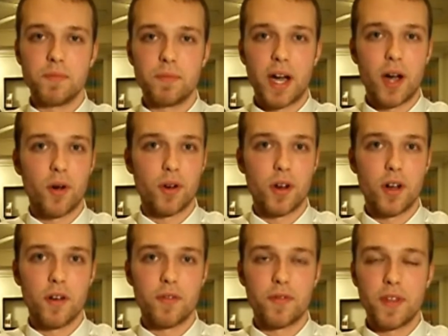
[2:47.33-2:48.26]
power
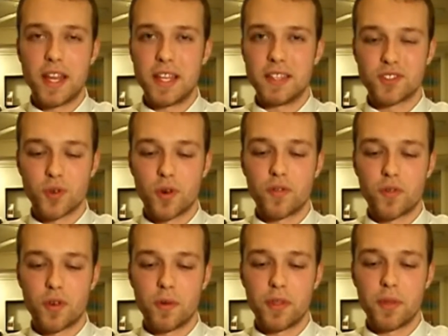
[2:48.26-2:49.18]
of any sort
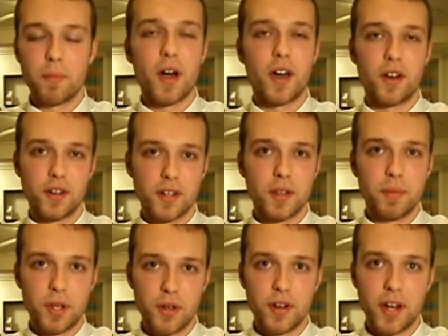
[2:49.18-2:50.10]
for the modern
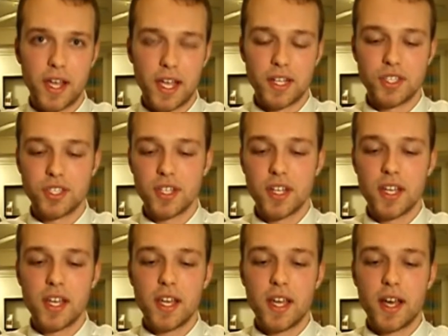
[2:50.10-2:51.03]
computer age.
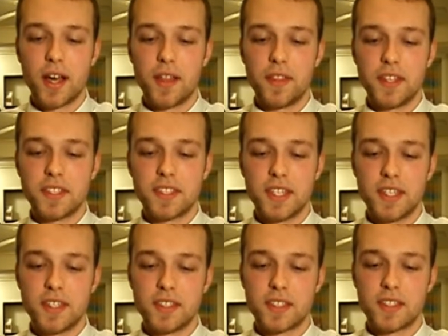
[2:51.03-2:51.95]
This
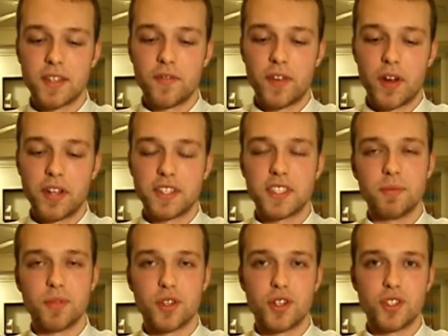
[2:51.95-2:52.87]
is very
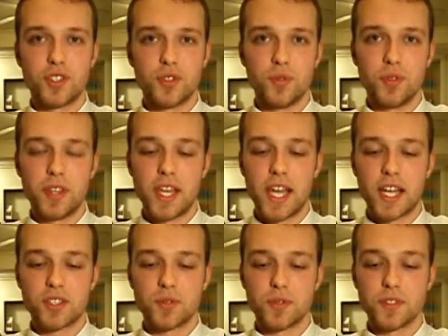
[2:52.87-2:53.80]
similar to the
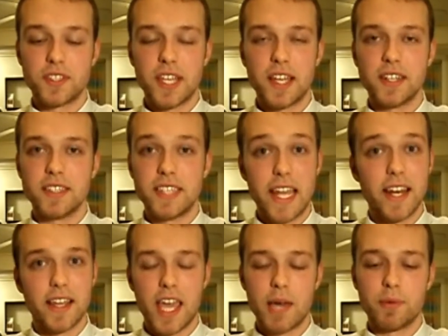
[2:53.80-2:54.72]
actual SATA
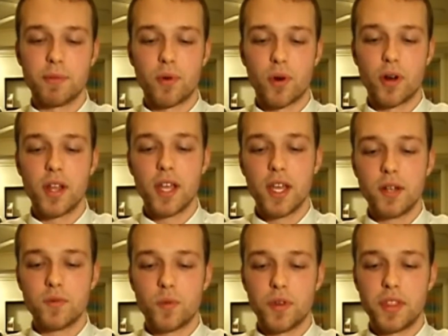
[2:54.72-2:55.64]
data cable port,
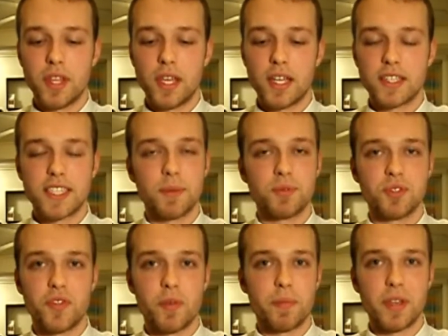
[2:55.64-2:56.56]
with the
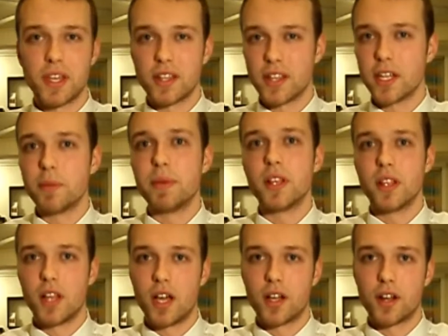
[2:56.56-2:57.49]
exception of it being a little
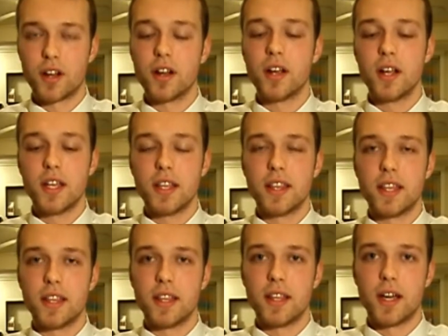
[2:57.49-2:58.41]
bit longer
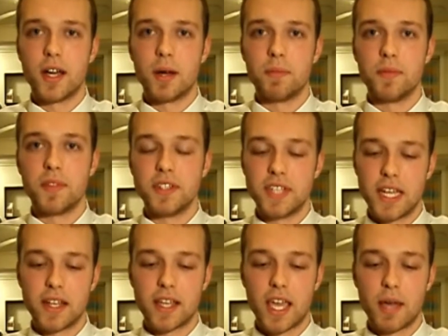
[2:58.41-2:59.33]
than the
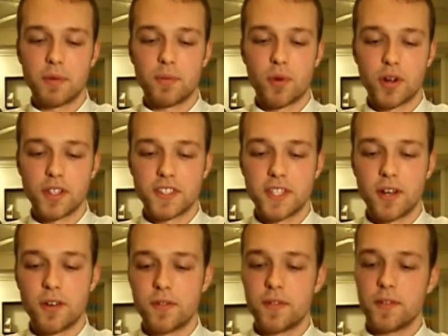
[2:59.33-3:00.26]
data cable port
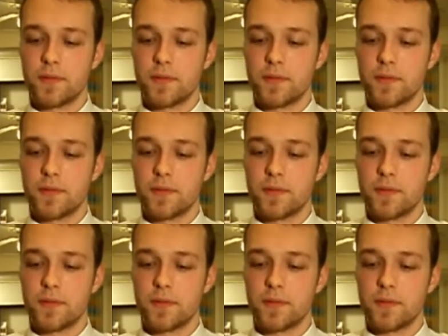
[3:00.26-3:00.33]
itself.